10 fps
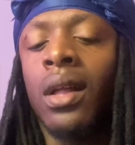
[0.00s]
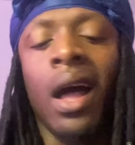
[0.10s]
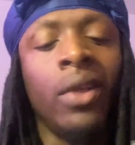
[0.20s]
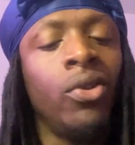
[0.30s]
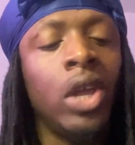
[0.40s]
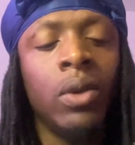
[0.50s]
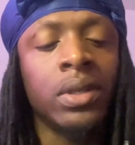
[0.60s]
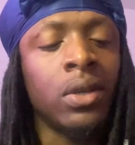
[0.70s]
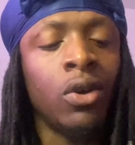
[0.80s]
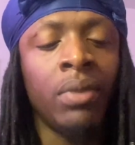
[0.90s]
I knew he
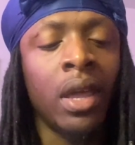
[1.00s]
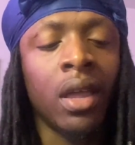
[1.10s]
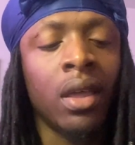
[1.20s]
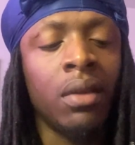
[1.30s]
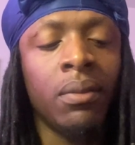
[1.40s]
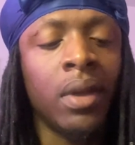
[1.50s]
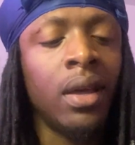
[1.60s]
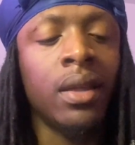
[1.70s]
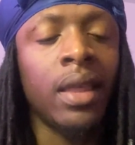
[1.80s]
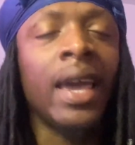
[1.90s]
was gonna make it
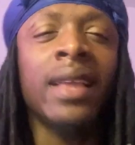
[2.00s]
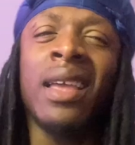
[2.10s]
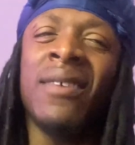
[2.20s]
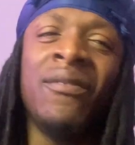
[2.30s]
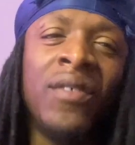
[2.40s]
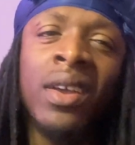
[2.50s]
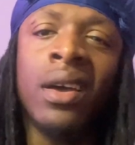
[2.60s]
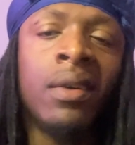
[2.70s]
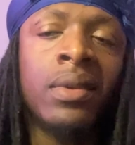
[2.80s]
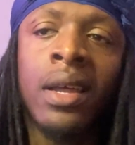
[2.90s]
because I got that feeling.
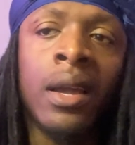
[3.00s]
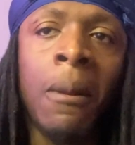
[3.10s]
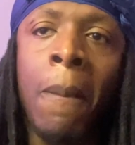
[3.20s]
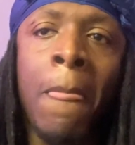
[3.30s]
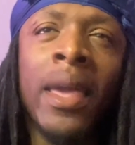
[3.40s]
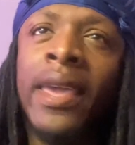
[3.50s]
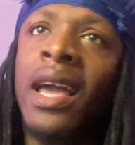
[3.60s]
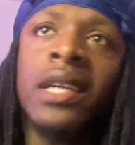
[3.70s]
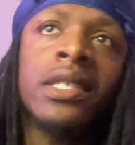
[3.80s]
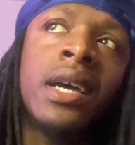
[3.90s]
I was like, he
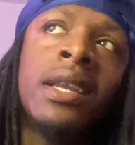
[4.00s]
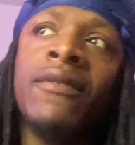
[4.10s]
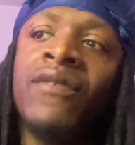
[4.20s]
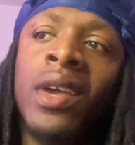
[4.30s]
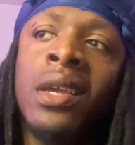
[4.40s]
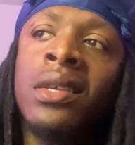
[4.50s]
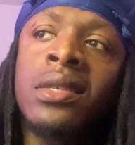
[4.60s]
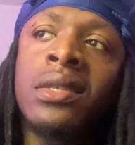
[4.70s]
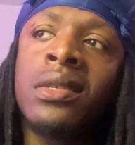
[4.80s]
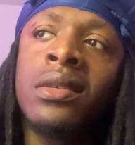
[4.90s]
got shot in the
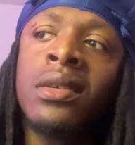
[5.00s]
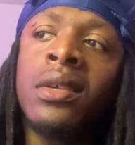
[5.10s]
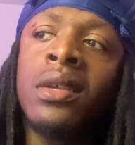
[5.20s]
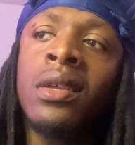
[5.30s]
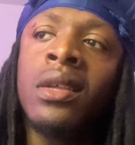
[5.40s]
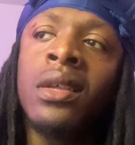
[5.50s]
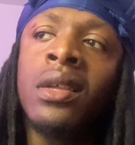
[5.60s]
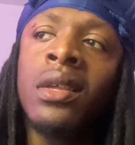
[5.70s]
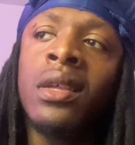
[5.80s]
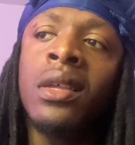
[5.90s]
face
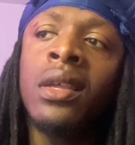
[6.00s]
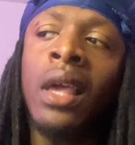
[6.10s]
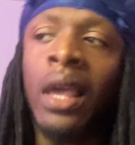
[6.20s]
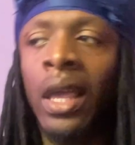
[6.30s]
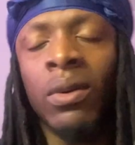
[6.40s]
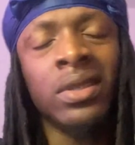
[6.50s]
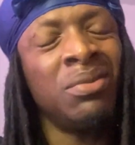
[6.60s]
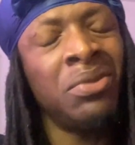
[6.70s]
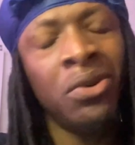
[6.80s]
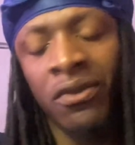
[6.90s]
and he
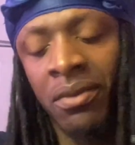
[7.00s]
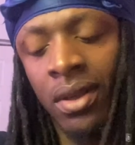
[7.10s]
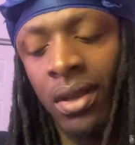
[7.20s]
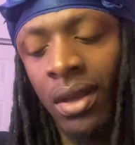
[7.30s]
wasn't moving.